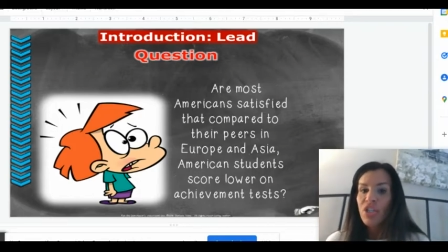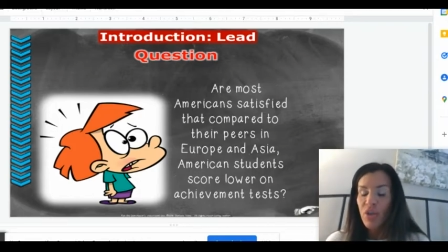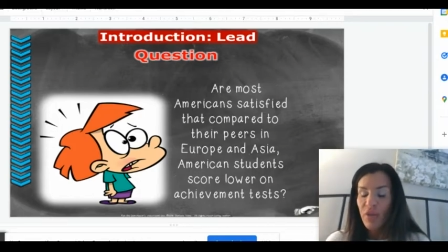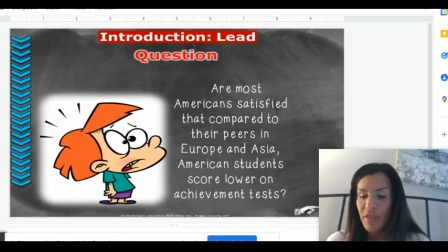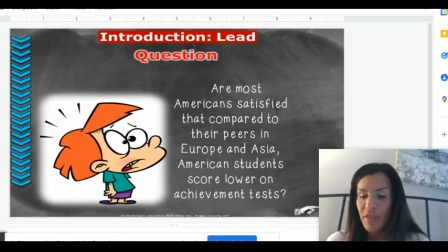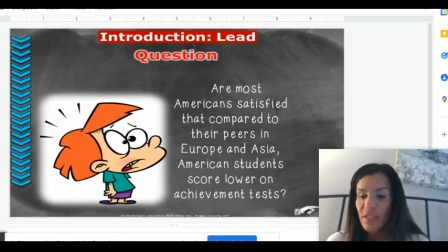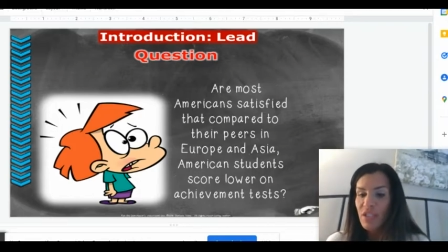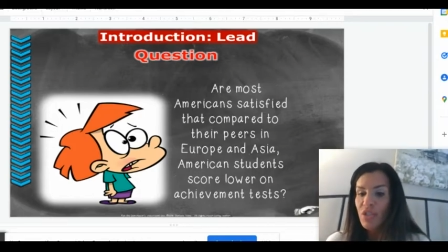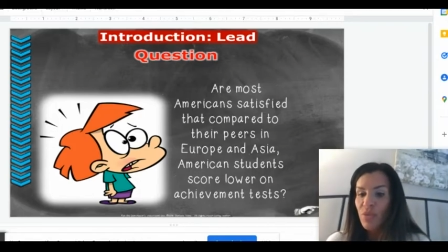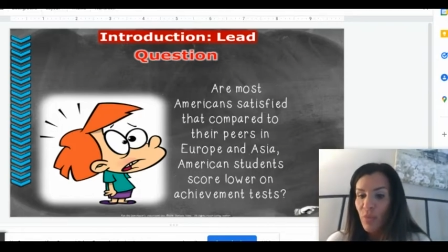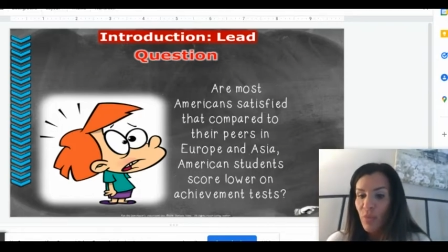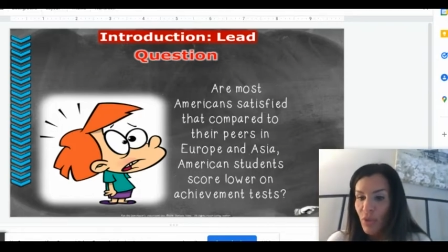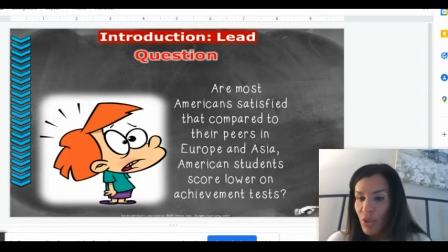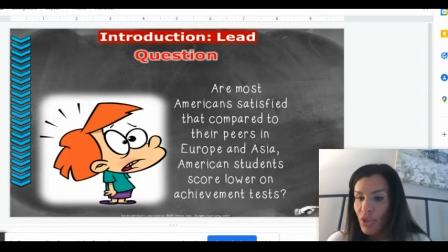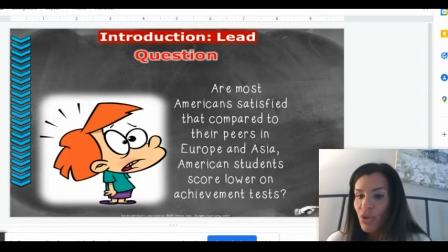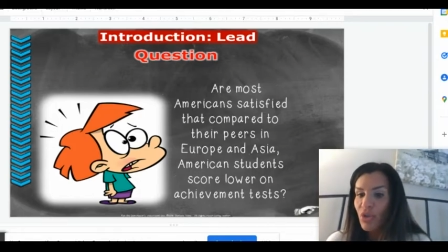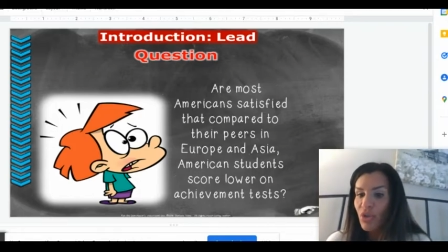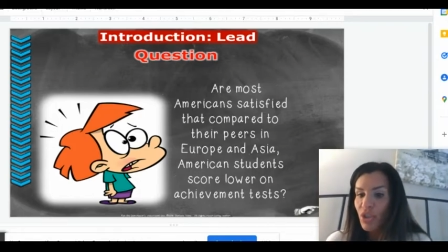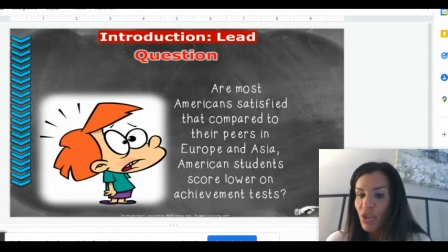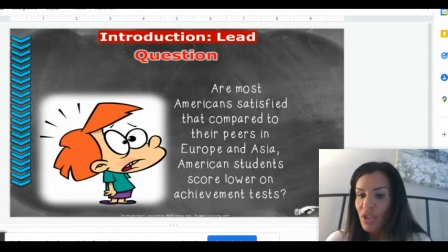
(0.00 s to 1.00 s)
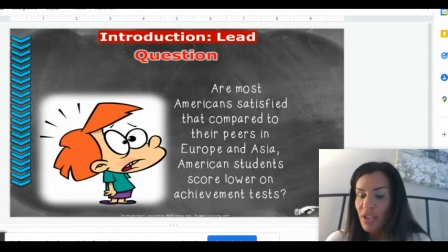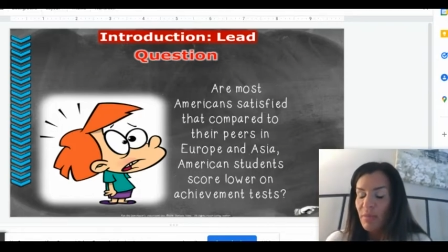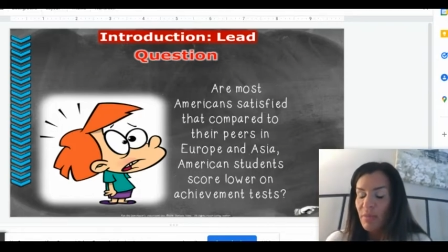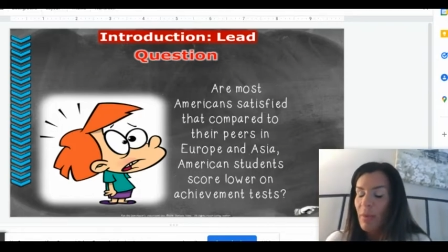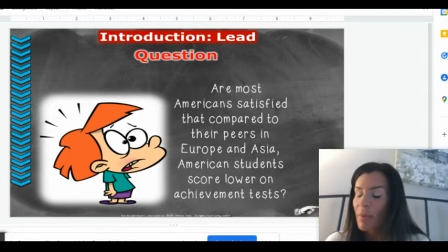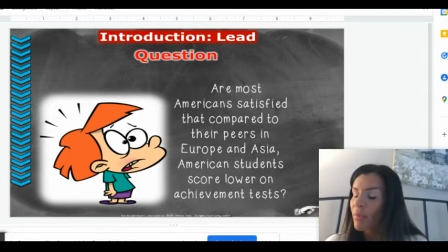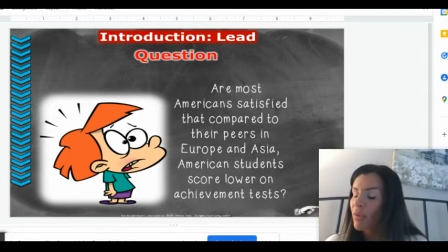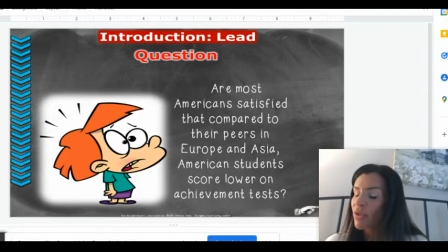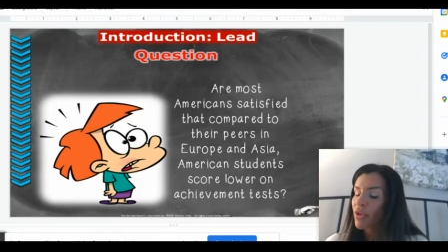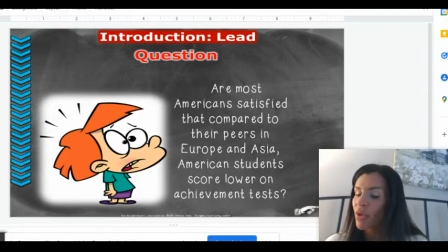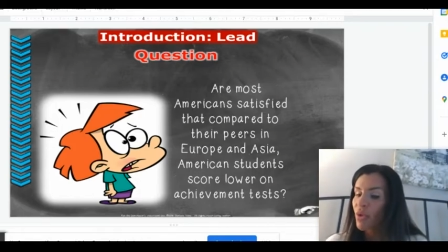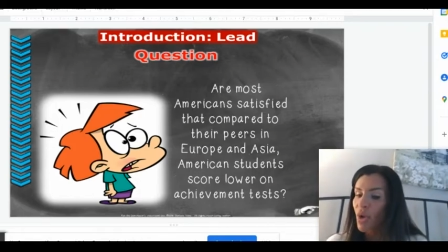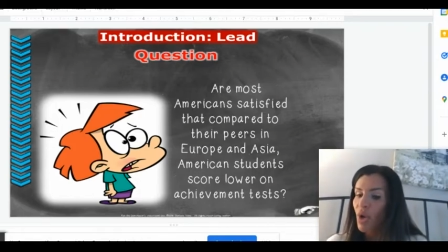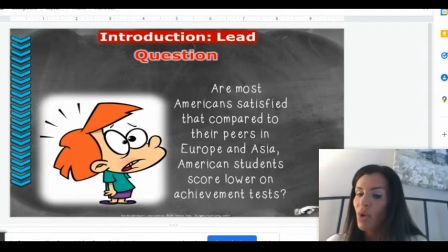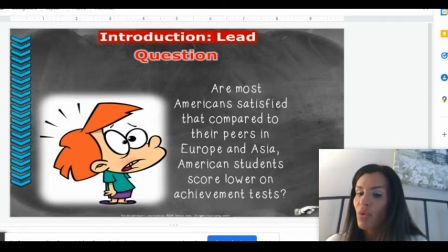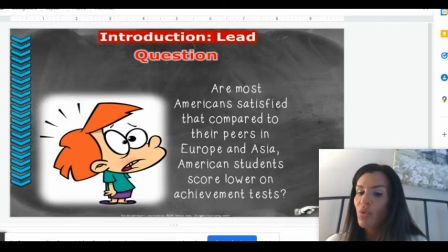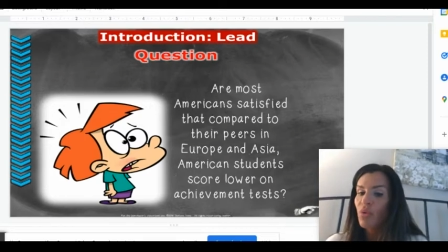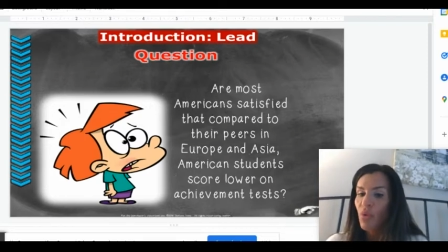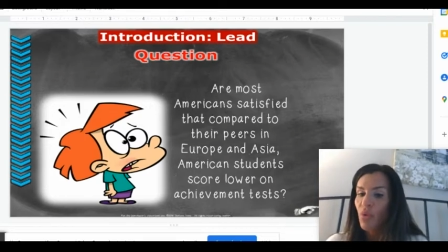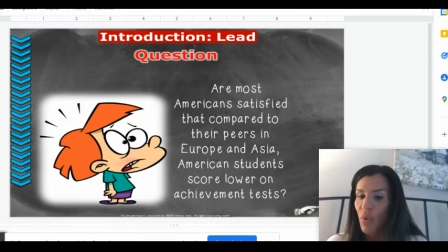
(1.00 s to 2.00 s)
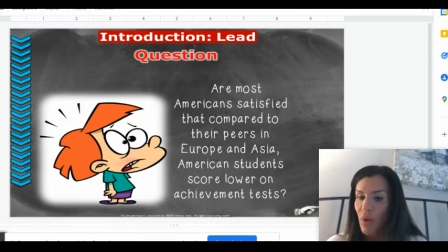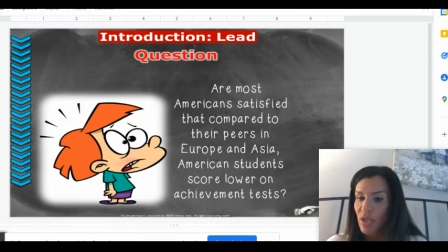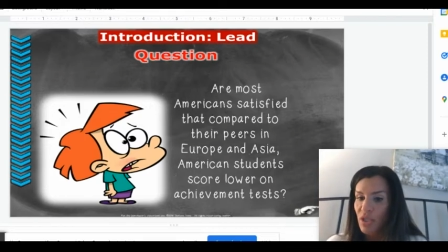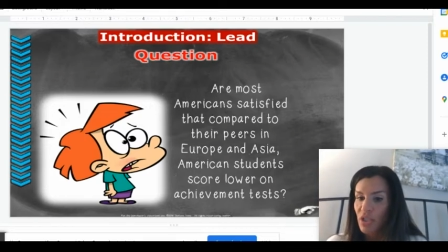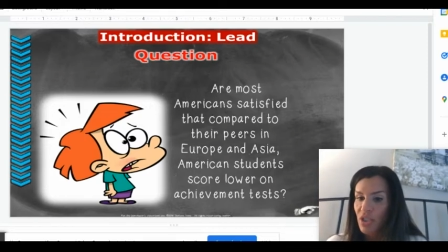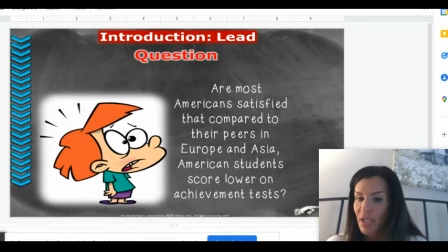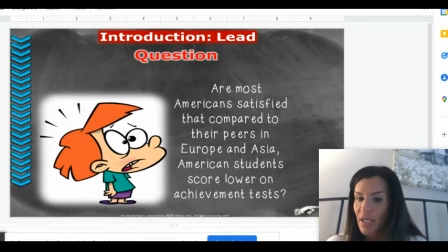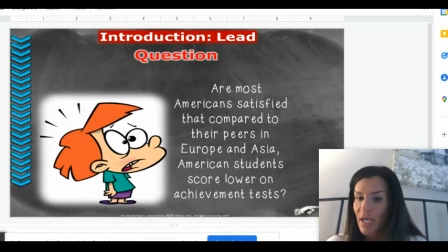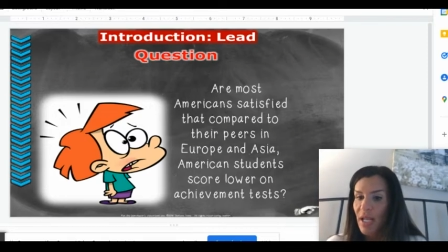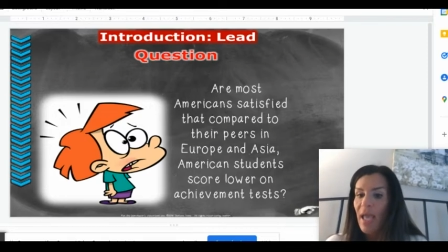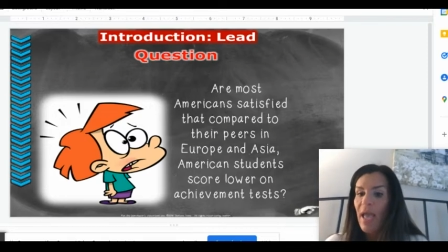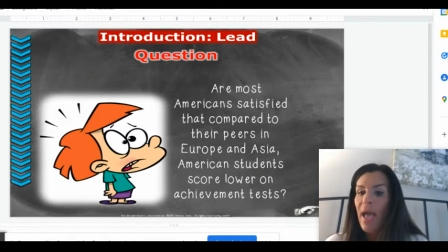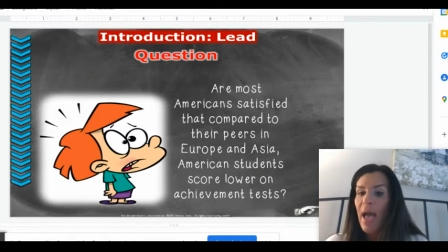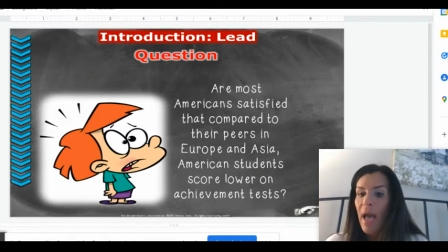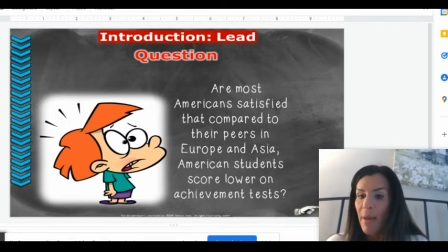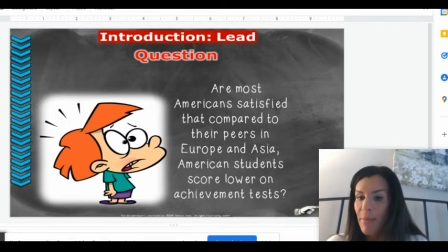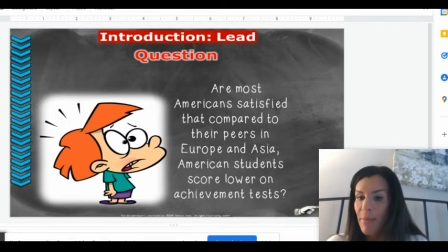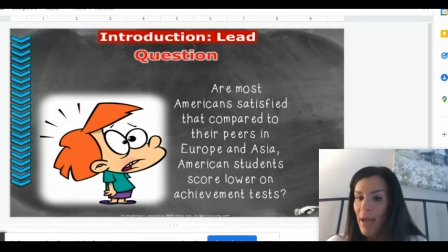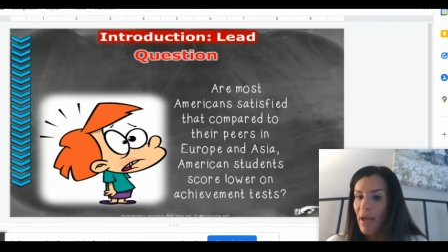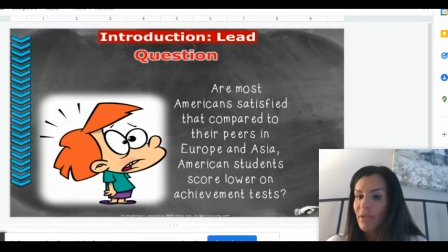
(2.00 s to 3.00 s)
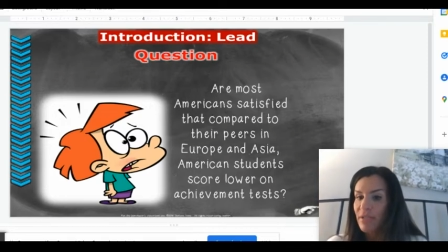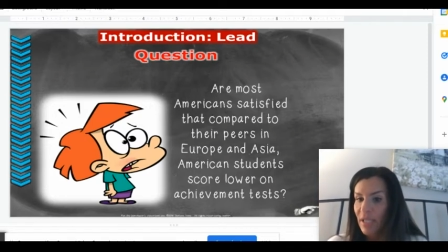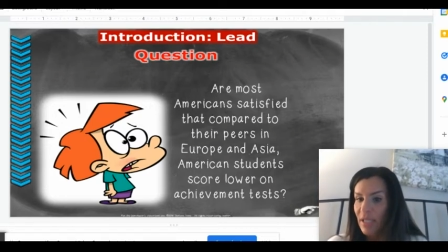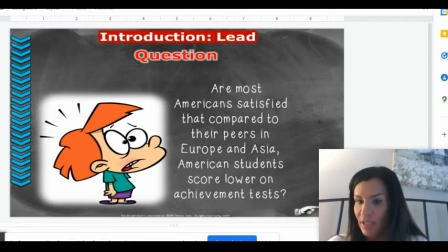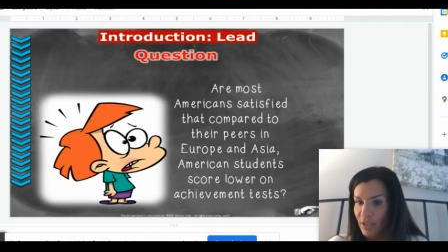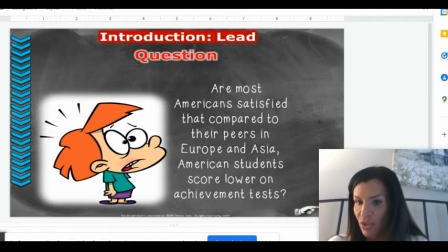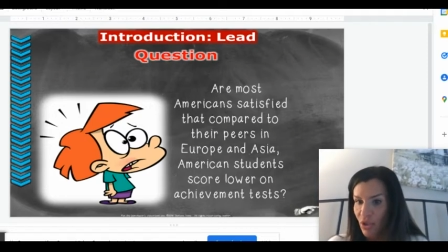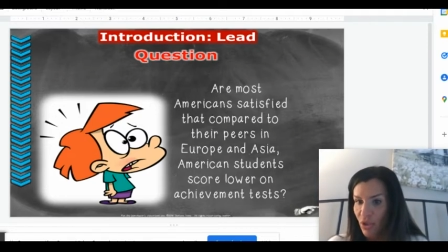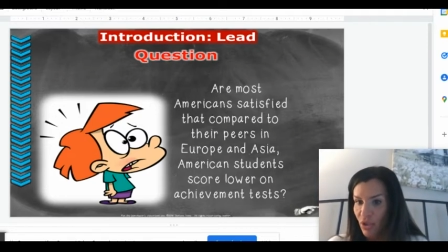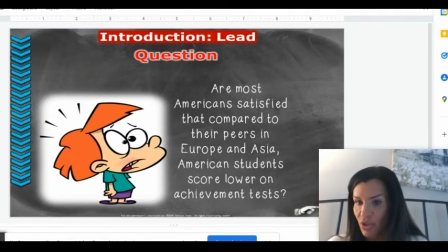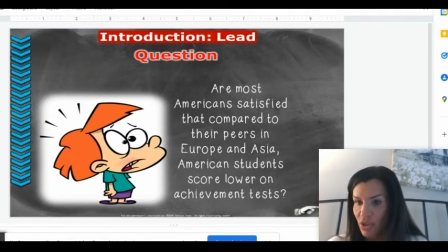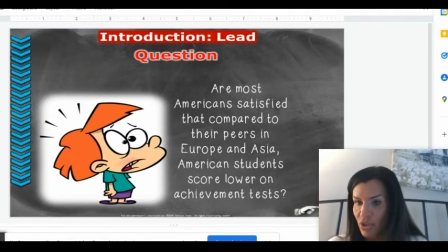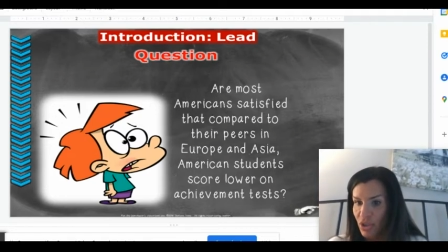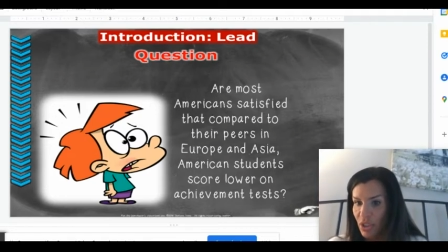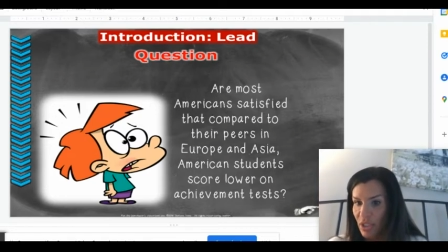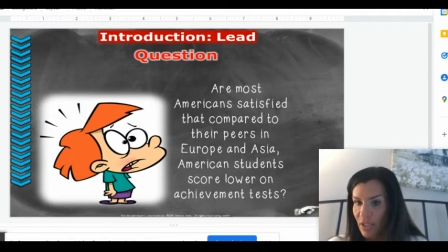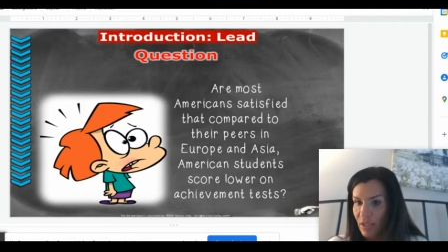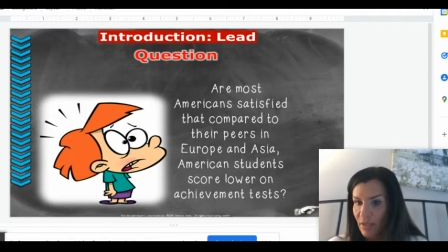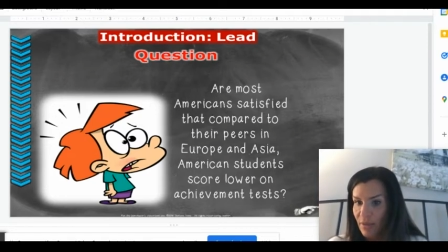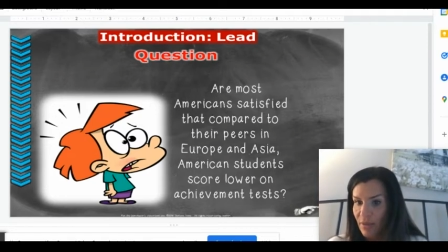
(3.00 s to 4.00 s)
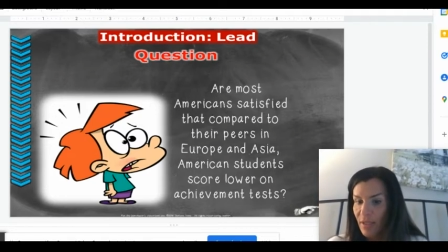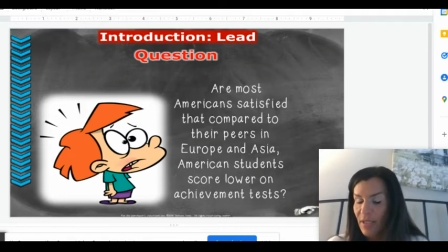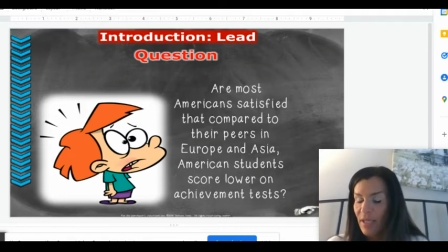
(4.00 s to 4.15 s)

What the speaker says: So this is where you could just come up with your own question about technology.